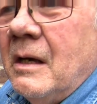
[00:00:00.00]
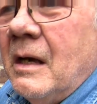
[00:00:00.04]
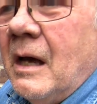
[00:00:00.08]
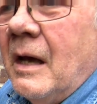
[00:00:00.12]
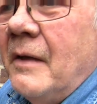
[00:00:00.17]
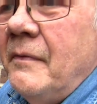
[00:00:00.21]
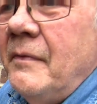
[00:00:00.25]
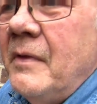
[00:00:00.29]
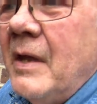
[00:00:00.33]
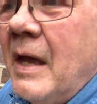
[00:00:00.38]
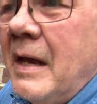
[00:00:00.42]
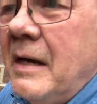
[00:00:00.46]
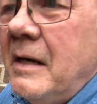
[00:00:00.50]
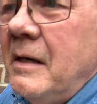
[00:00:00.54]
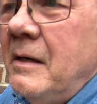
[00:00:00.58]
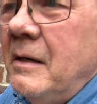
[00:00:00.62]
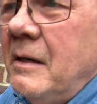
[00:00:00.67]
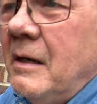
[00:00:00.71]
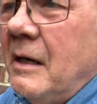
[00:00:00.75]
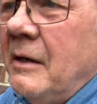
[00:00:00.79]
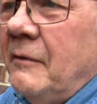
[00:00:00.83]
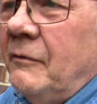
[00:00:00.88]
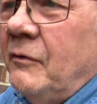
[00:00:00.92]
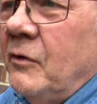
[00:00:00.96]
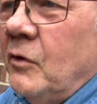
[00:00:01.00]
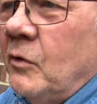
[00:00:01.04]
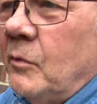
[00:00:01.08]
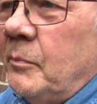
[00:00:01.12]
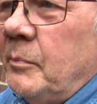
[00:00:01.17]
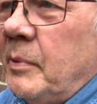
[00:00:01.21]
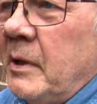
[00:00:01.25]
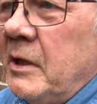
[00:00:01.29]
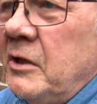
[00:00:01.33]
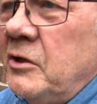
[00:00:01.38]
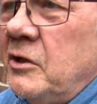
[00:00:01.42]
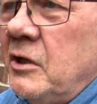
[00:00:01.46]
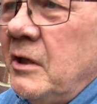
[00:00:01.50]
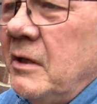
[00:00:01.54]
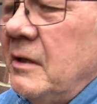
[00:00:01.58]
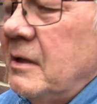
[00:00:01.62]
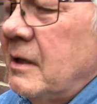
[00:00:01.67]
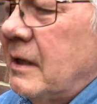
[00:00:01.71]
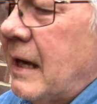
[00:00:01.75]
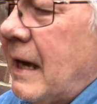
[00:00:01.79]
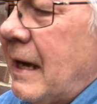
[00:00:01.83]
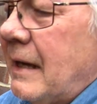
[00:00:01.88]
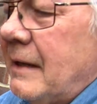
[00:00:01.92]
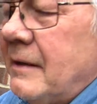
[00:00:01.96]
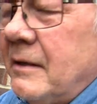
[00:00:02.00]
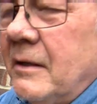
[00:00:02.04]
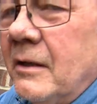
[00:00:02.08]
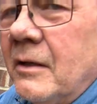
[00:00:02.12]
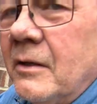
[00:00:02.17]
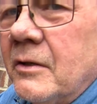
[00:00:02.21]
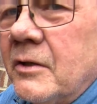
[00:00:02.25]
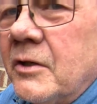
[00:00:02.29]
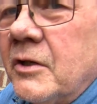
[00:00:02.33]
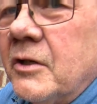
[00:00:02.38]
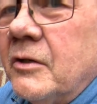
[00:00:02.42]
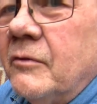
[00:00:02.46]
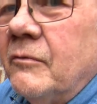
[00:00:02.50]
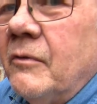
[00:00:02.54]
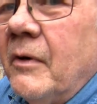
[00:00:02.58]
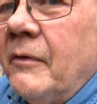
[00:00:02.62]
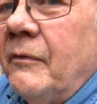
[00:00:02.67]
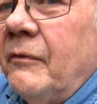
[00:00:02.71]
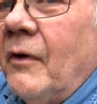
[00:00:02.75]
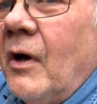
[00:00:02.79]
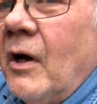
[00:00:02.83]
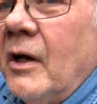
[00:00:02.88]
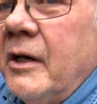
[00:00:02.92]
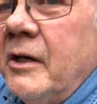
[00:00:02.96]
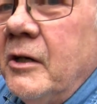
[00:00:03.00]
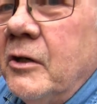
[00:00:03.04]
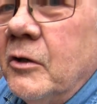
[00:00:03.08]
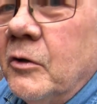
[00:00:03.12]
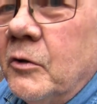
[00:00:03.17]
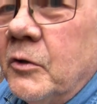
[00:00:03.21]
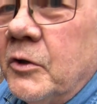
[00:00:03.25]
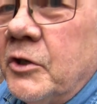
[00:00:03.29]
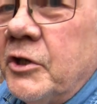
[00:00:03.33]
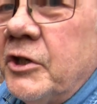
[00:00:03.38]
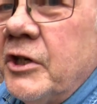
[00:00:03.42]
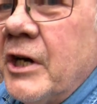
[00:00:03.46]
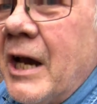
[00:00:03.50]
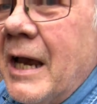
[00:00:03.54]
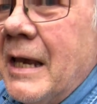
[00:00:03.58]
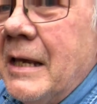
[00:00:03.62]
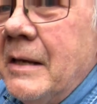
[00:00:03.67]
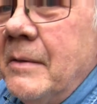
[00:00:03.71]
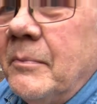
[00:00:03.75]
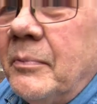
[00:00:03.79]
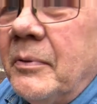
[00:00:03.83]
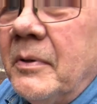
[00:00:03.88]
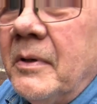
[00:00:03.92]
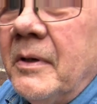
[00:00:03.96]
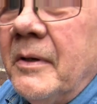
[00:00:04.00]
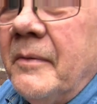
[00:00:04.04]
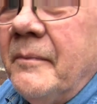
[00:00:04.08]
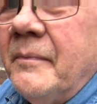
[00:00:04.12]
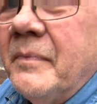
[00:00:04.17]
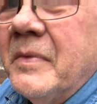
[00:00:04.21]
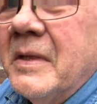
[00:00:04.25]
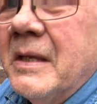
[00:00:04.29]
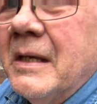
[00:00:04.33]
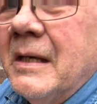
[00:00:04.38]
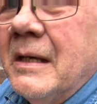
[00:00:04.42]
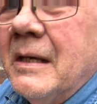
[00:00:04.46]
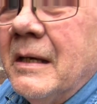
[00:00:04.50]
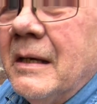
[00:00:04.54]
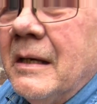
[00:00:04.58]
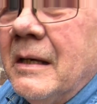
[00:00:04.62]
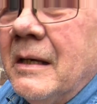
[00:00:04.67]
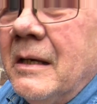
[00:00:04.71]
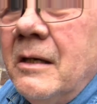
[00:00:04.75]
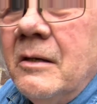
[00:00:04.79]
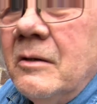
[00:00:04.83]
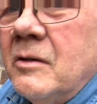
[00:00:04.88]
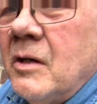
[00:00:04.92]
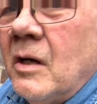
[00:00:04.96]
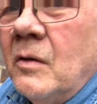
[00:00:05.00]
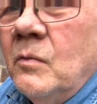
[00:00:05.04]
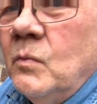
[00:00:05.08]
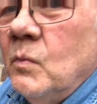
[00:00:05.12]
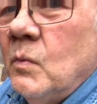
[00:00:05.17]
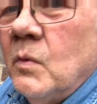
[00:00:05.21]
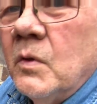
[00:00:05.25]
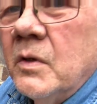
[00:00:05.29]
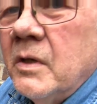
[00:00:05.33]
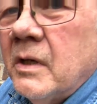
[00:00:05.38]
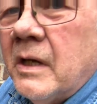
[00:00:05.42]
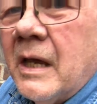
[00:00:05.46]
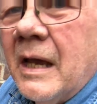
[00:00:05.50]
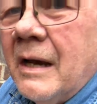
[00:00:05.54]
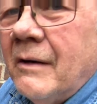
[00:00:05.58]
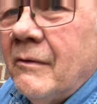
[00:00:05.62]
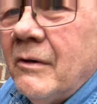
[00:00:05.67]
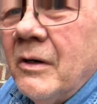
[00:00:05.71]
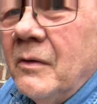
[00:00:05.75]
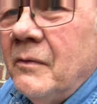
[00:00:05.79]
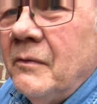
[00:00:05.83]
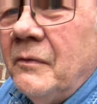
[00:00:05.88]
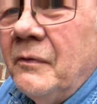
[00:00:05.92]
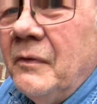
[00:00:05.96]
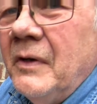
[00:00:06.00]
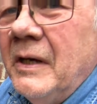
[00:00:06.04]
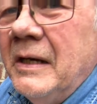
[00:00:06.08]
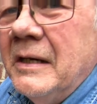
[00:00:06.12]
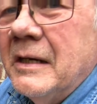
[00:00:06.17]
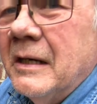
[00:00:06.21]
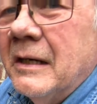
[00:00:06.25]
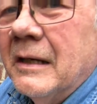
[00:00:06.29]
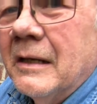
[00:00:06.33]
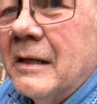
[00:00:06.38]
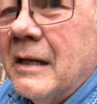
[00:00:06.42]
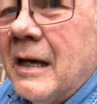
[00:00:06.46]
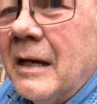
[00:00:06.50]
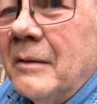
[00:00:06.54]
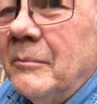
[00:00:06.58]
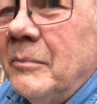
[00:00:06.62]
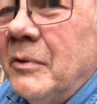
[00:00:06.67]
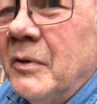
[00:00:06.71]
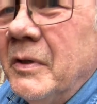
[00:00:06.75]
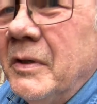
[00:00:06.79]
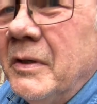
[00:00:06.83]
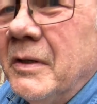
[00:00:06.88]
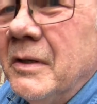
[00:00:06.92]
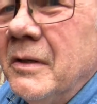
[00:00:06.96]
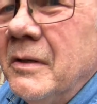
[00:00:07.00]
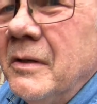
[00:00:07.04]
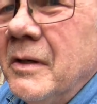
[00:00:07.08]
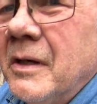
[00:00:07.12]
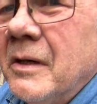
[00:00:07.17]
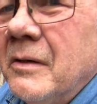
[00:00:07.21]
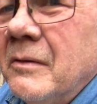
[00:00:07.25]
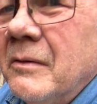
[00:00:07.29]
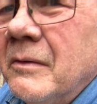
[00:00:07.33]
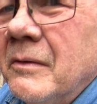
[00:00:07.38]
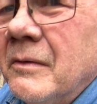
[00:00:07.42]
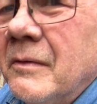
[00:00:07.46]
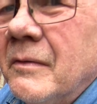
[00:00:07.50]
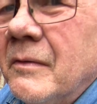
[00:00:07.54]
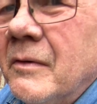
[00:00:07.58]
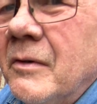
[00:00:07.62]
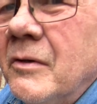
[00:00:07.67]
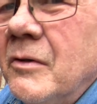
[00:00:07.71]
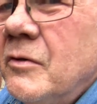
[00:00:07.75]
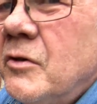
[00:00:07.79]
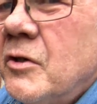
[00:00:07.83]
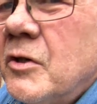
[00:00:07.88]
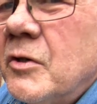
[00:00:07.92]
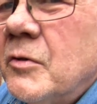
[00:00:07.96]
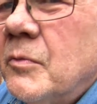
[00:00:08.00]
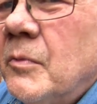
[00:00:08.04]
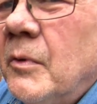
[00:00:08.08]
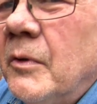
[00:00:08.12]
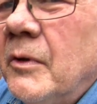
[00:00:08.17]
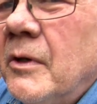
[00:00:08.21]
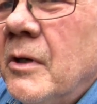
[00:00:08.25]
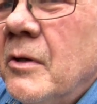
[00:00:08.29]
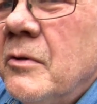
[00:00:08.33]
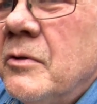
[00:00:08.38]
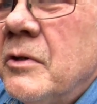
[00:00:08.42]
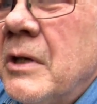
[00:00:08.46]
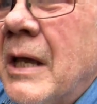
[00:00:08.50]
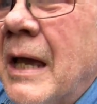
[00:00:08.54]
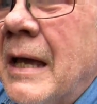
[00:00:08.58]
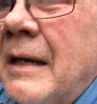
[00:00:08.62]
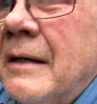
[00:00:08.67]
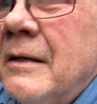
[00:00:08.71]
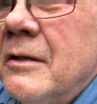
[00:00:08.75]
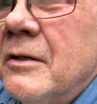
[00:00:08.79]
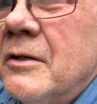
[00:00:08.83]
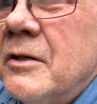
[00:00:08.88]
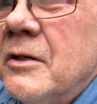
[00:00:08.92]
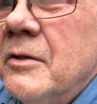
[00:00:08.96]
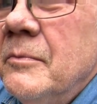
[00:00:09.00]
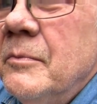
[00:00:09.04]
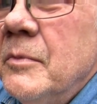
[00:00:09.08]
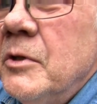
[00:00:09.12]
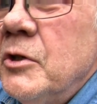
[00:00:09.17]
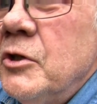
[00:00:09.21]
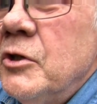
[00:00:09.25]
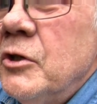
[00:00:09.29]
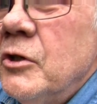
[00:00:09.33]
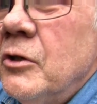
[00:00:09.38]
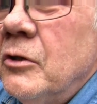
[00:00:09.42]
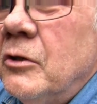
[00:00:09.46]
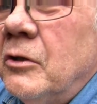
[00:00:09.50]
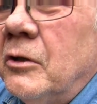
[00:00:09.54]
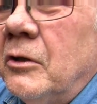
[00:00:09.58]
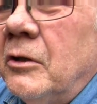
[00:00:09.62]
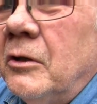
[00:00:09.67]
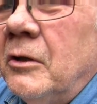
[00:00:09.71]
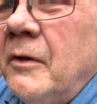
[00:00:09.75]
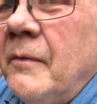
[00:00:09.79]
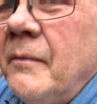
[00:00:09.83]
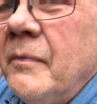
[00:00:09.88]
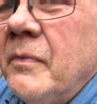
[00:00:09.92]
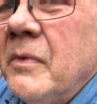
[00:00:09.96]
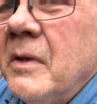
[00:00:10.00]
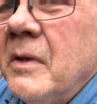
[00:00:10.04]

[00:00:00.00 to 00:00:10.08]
And then if you're pinching the candles to refine your shape, you don't want to carry on feeding at that point, do you? You just want those candles to mature